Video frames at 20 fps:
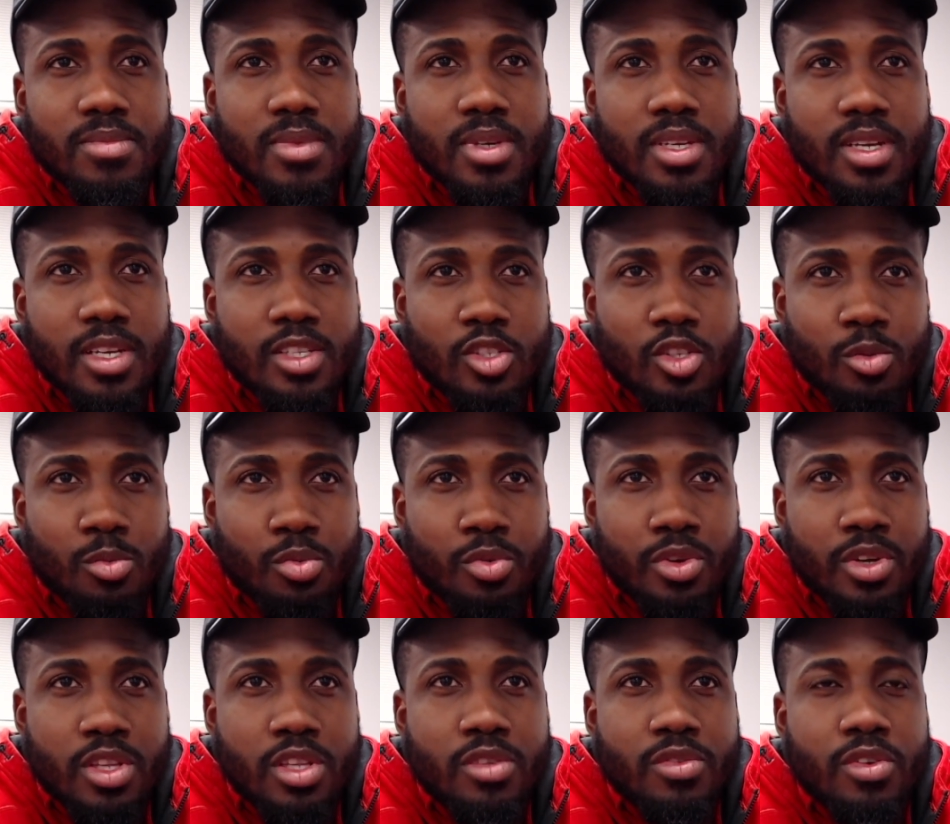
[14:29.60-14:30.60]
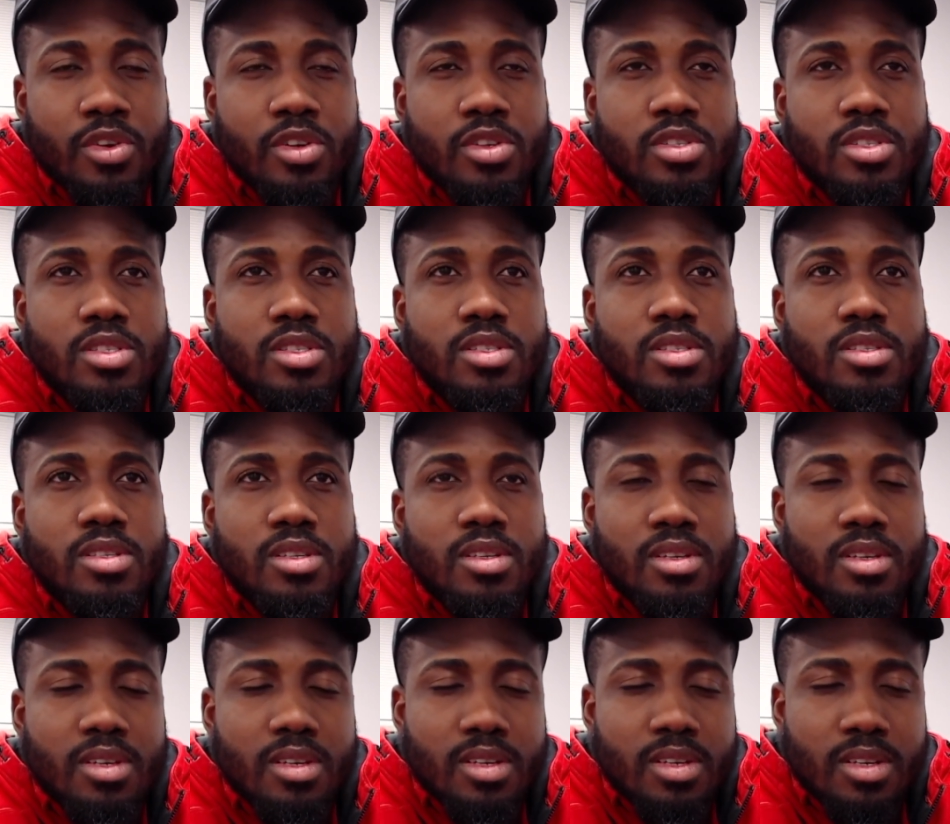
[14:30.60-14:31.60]
I get you to breathe first,
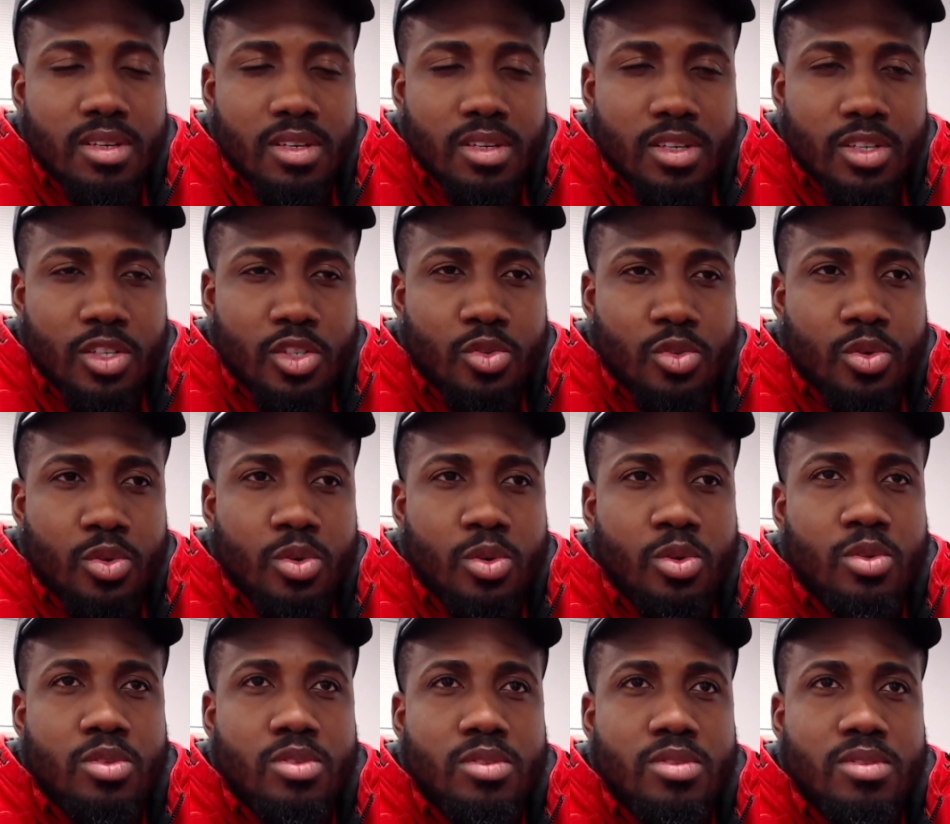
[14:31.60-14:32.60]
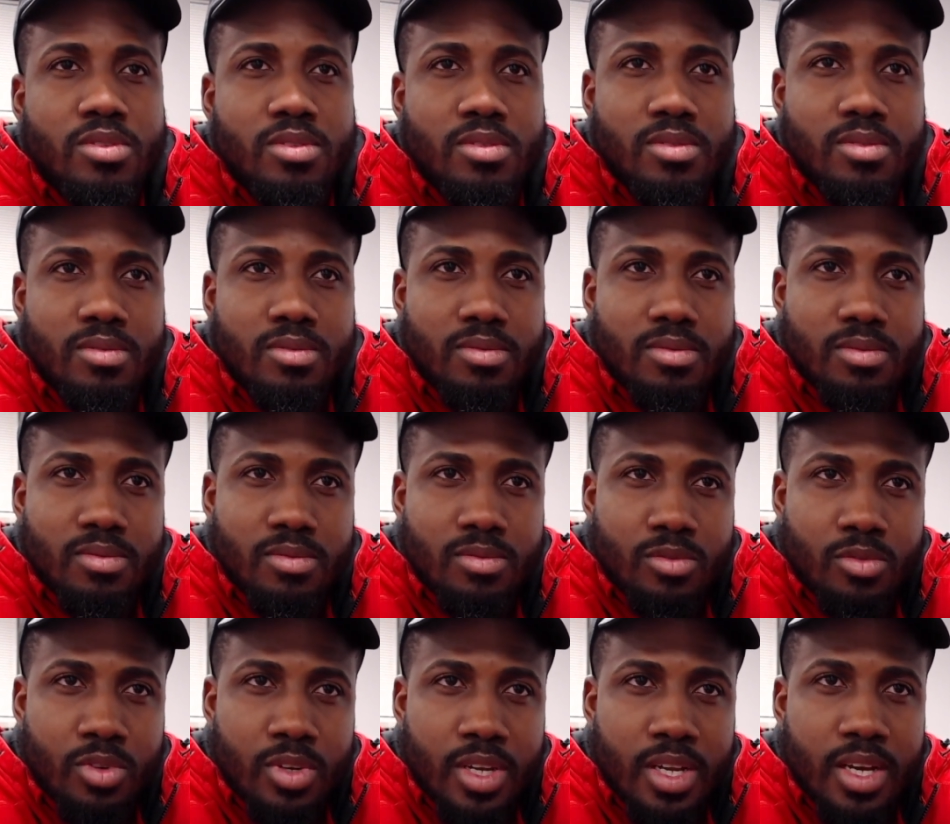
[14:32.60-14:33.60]
control,
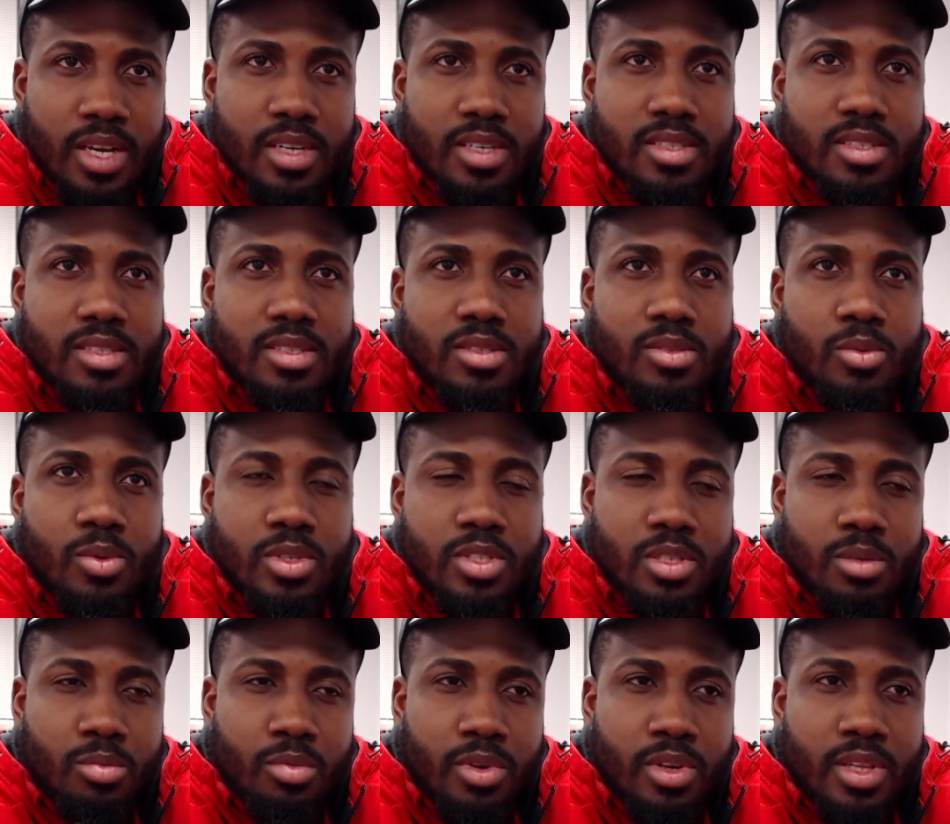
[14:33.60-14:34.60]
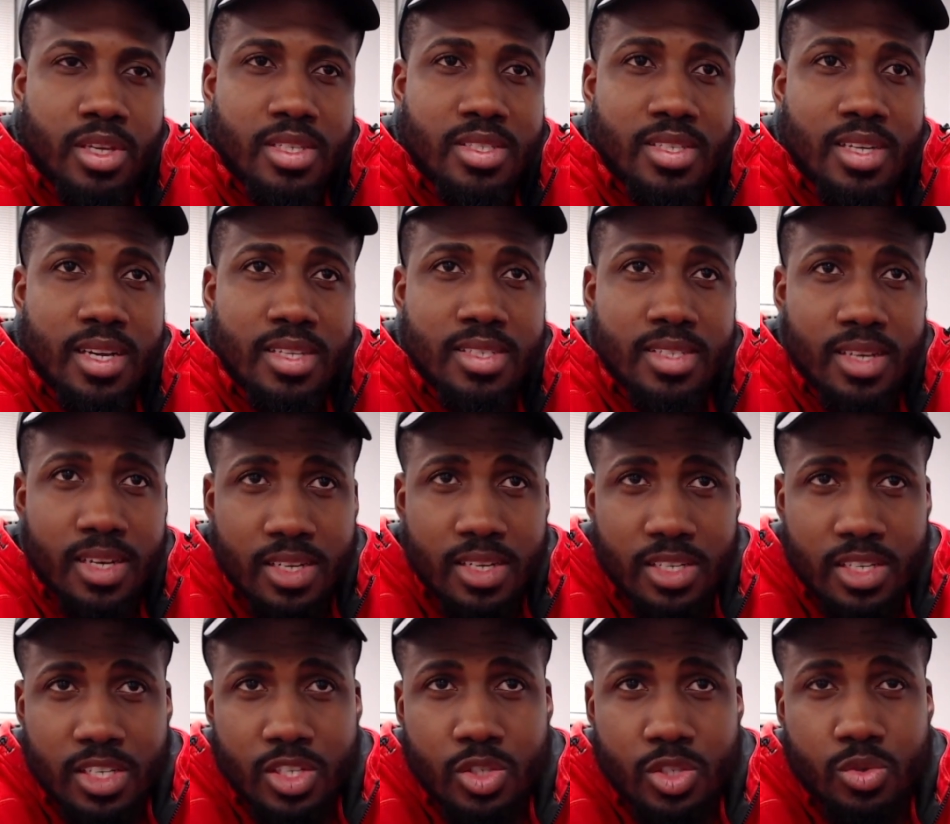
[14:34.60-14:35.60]
relax. Once your breathing starts to get
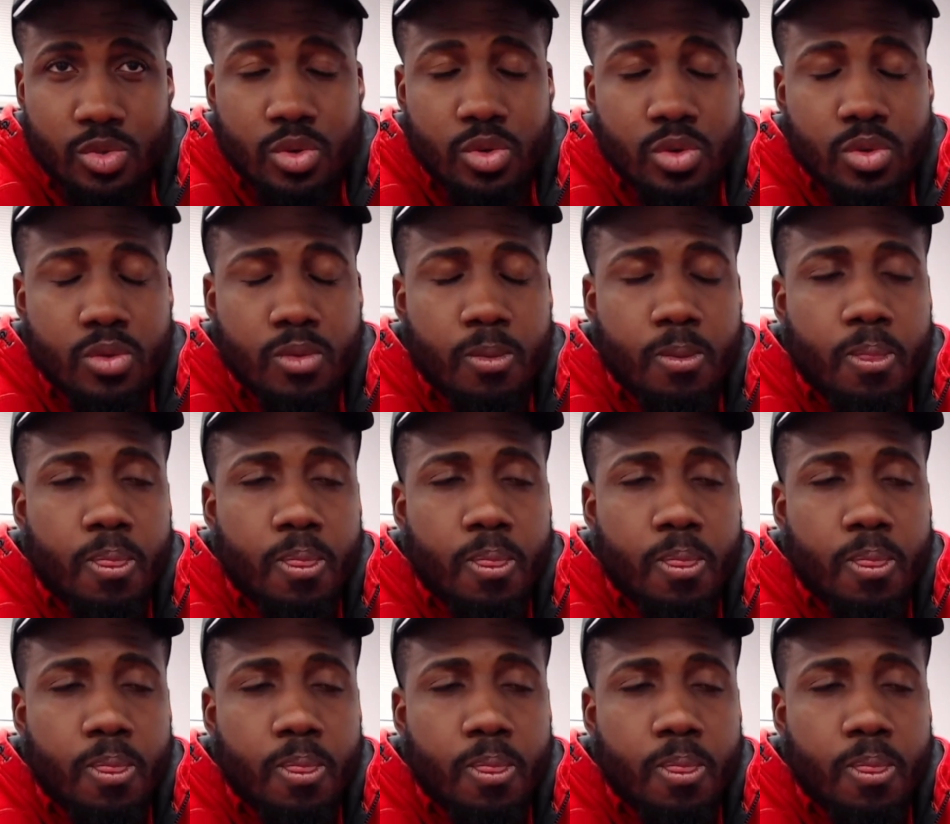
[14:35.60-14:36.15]
under control,